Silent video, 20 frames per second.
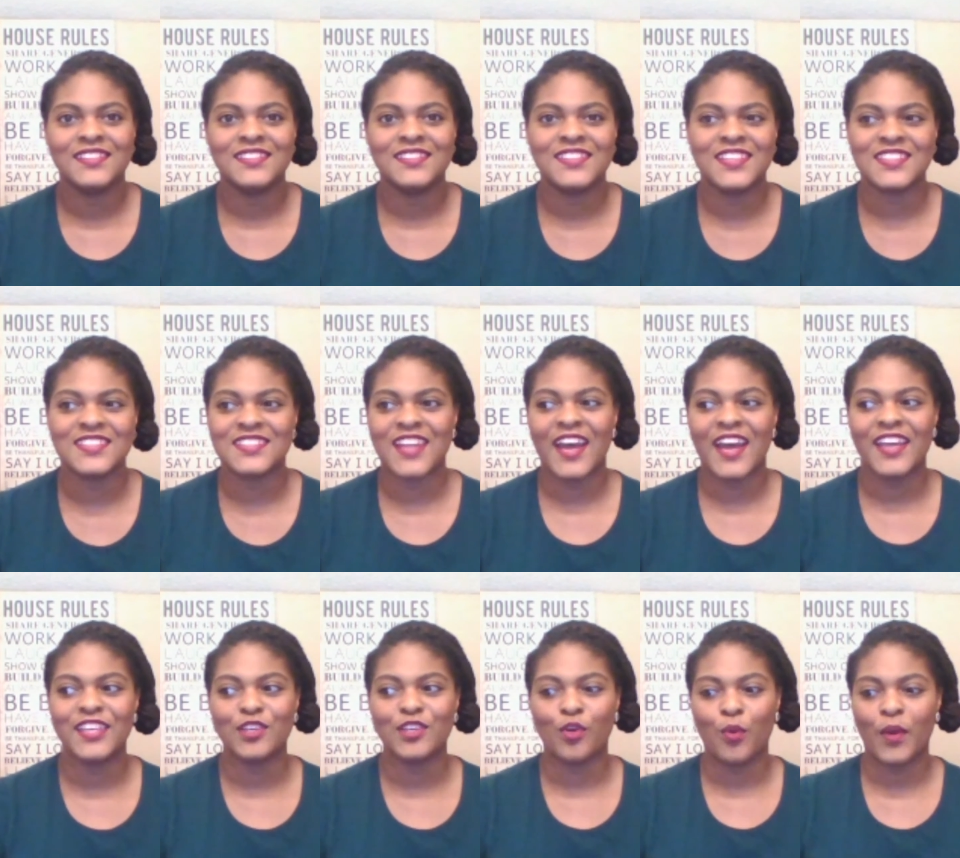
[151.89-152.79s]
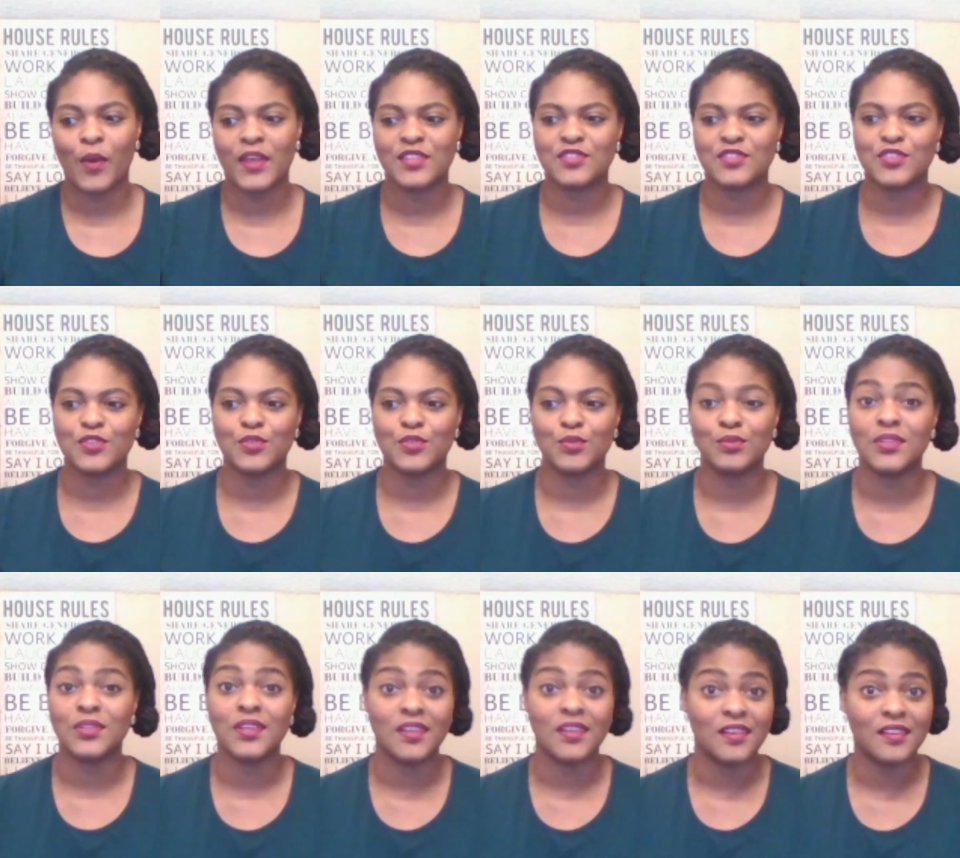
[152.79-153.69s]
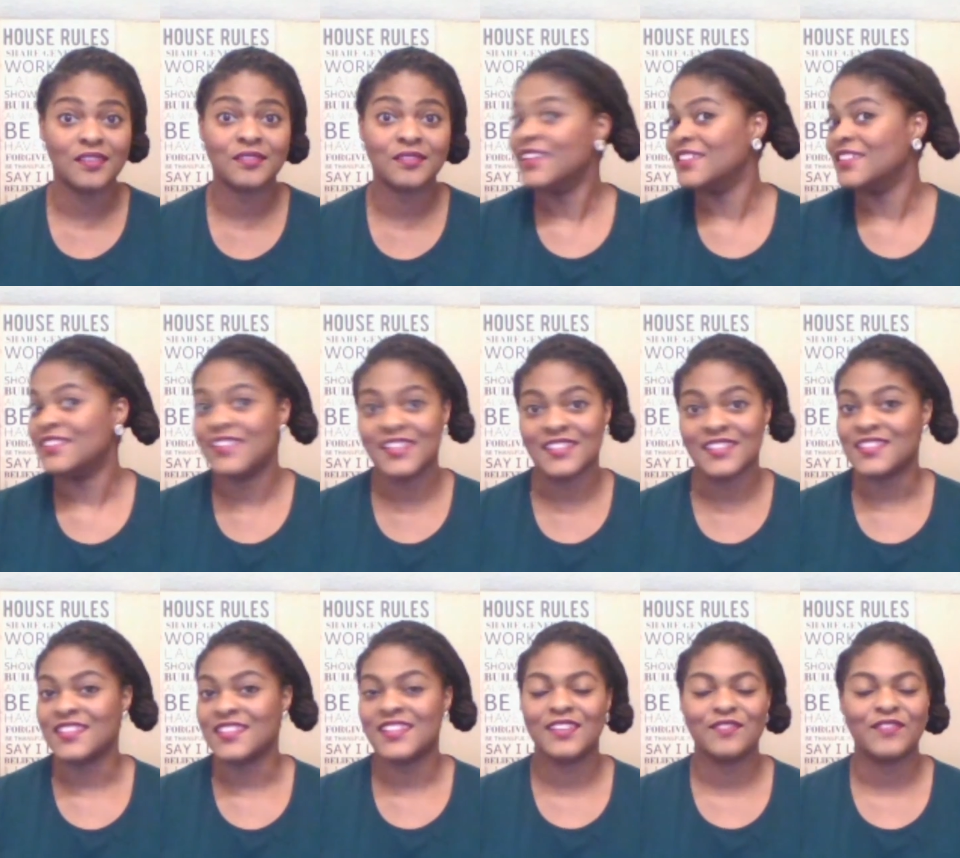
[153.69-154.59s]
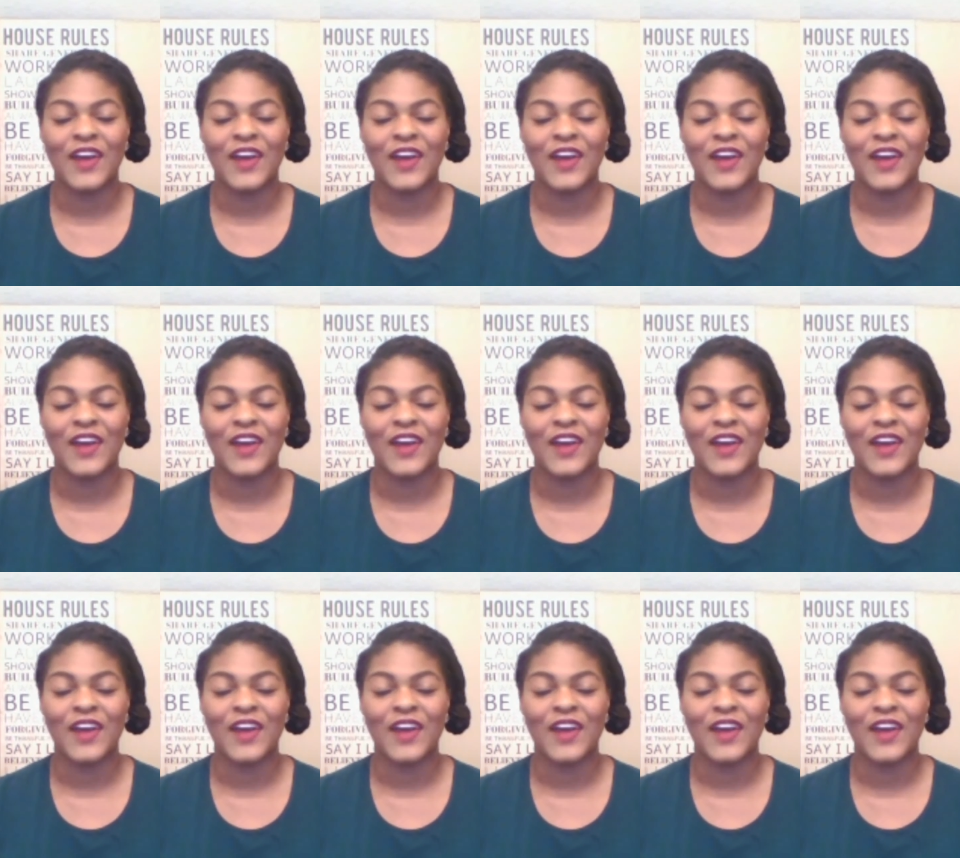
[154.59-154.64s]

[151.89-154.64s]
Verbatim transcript: does not equate to love. It doesn't.